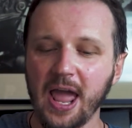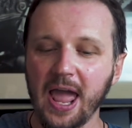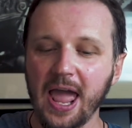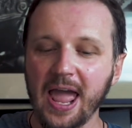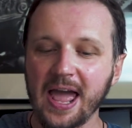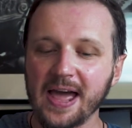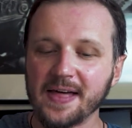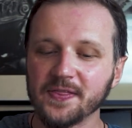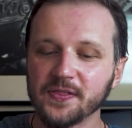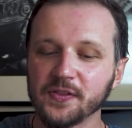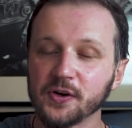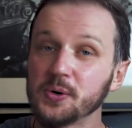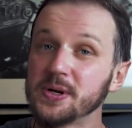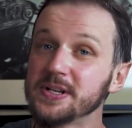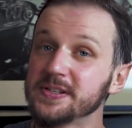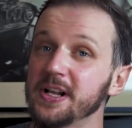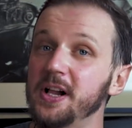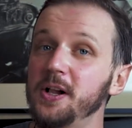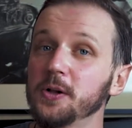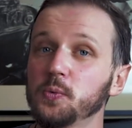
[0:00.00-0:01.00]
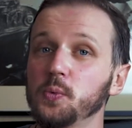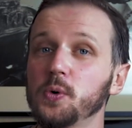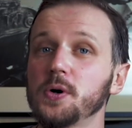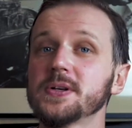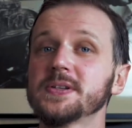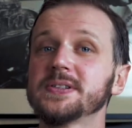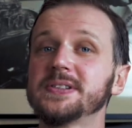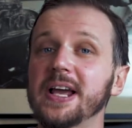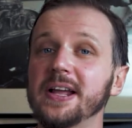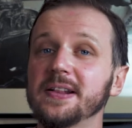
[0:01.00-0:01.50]
And the result
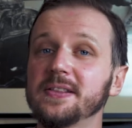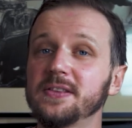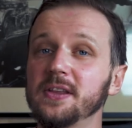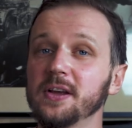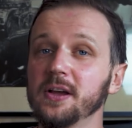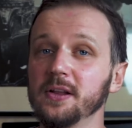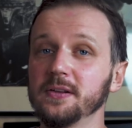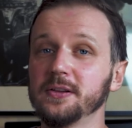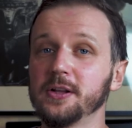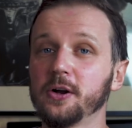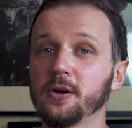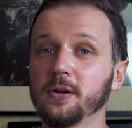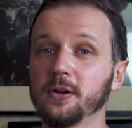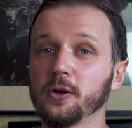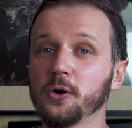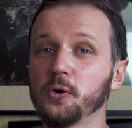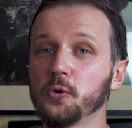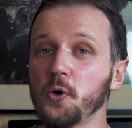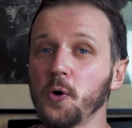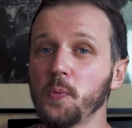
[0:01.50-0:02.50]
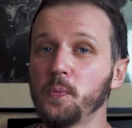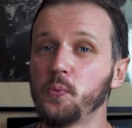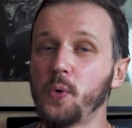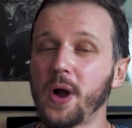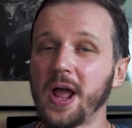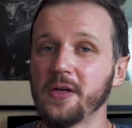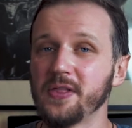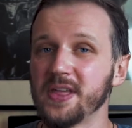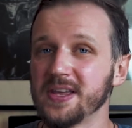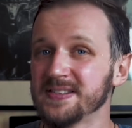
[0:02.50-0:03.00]
was that the group
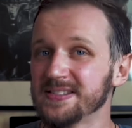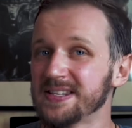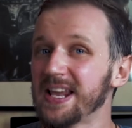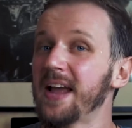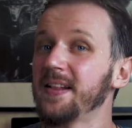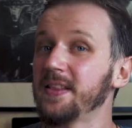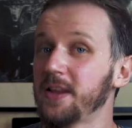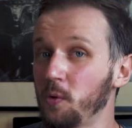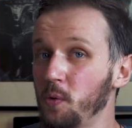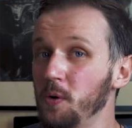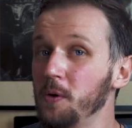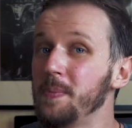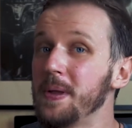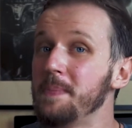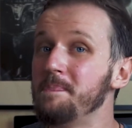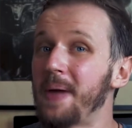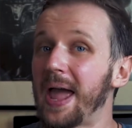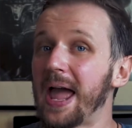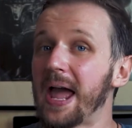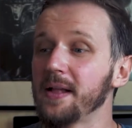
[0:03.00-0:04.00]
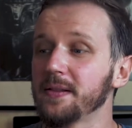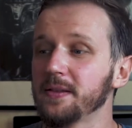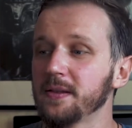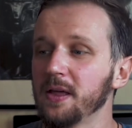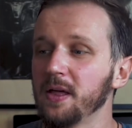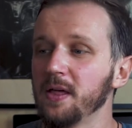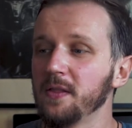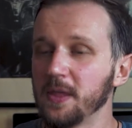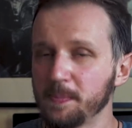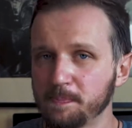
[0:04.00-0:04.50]
where they said they will be bad,
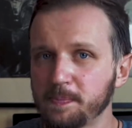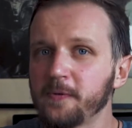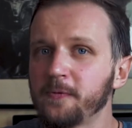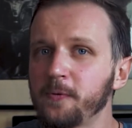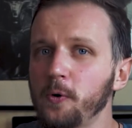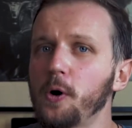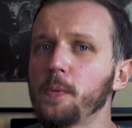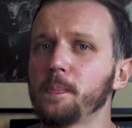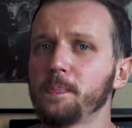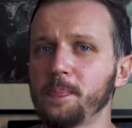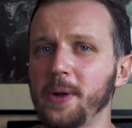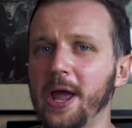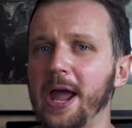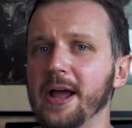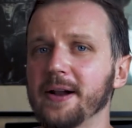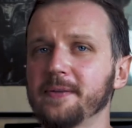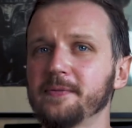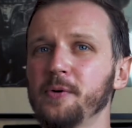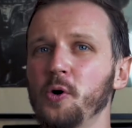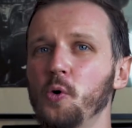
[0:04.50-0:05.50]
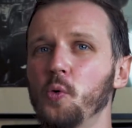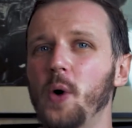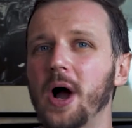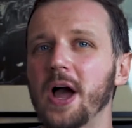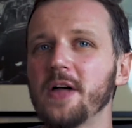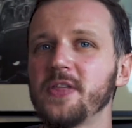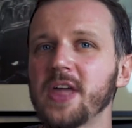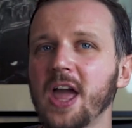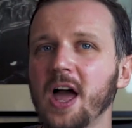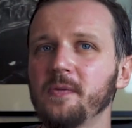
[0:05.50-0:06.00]
they performed bad,
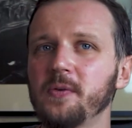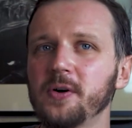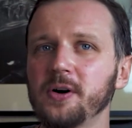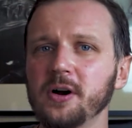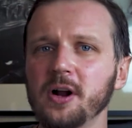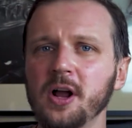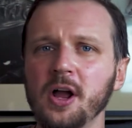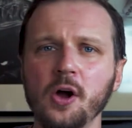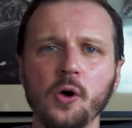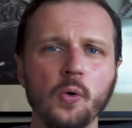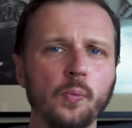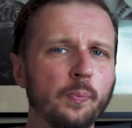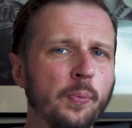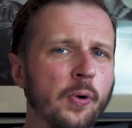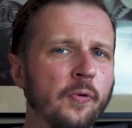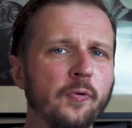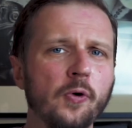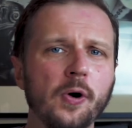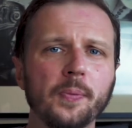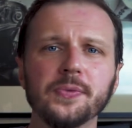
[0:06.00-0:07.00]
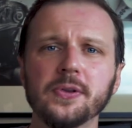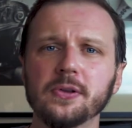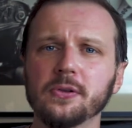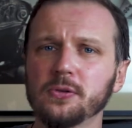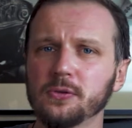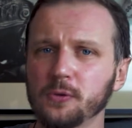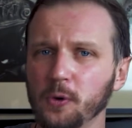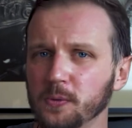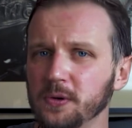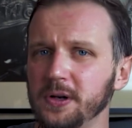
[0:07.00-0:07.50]
while the other performed
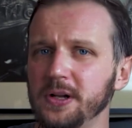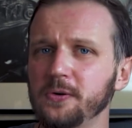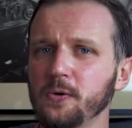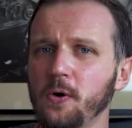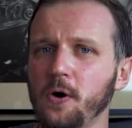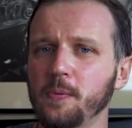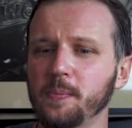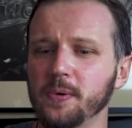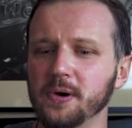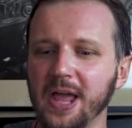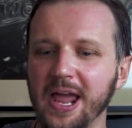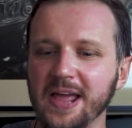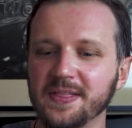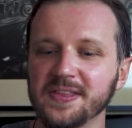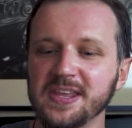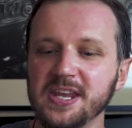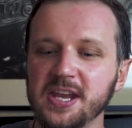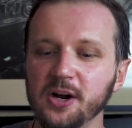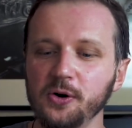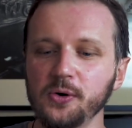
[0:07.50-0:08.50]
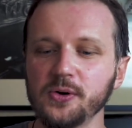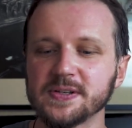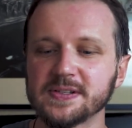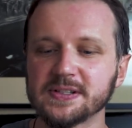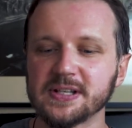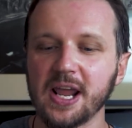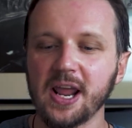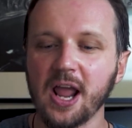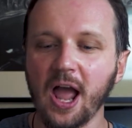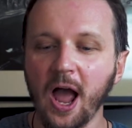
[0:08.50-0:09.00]
totally normal. And here you
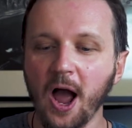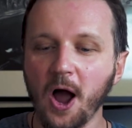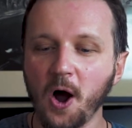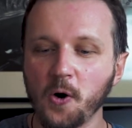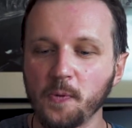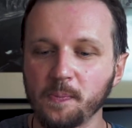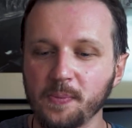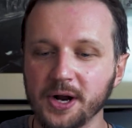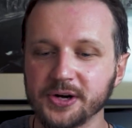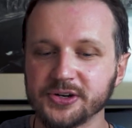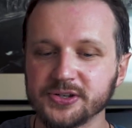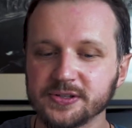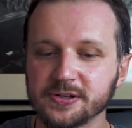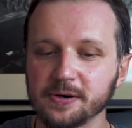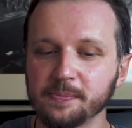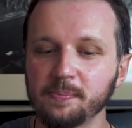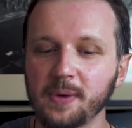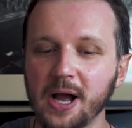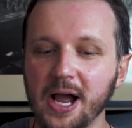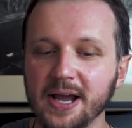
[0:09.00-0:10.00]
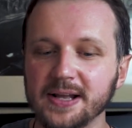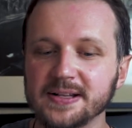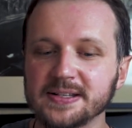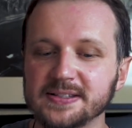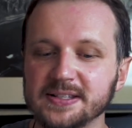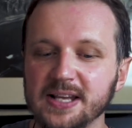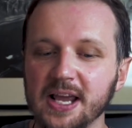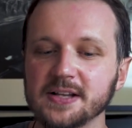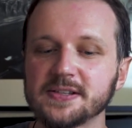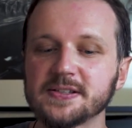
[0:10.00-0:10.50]
say how much the mind
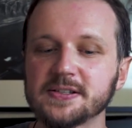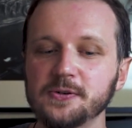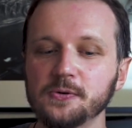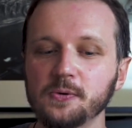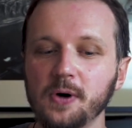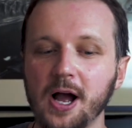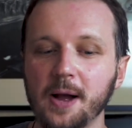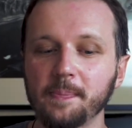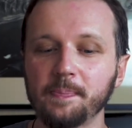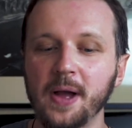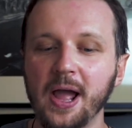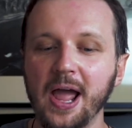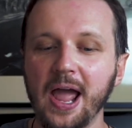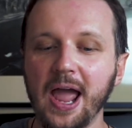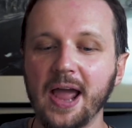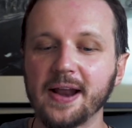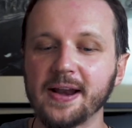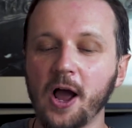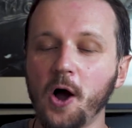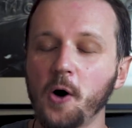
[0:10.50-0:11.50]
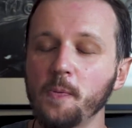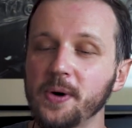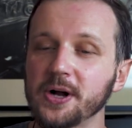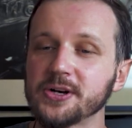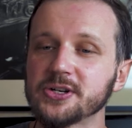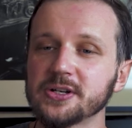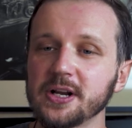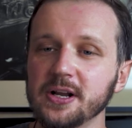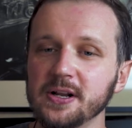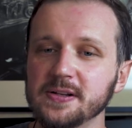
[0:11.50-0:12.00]
sets you up and how
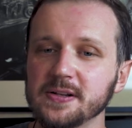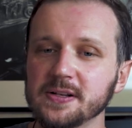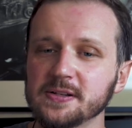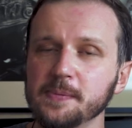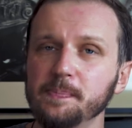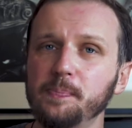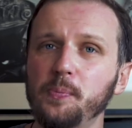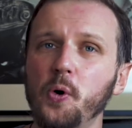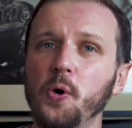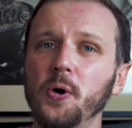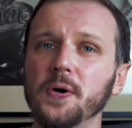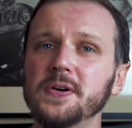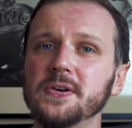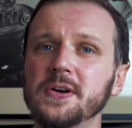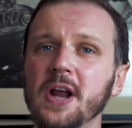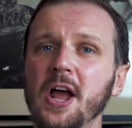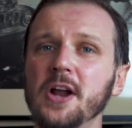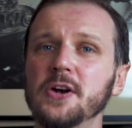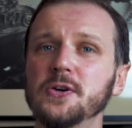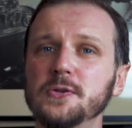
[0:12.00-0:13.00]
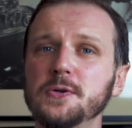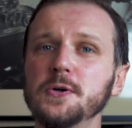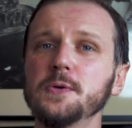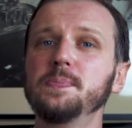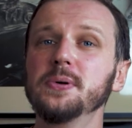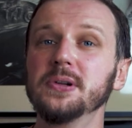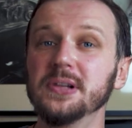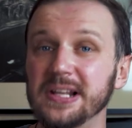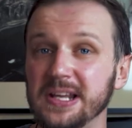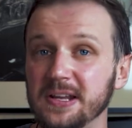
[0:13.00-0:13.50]
much it is important to
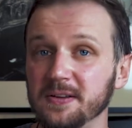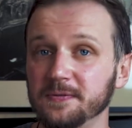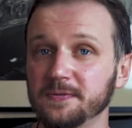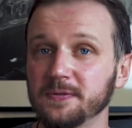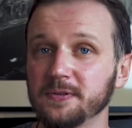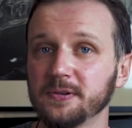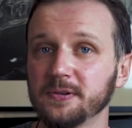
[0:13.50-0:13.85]
believe.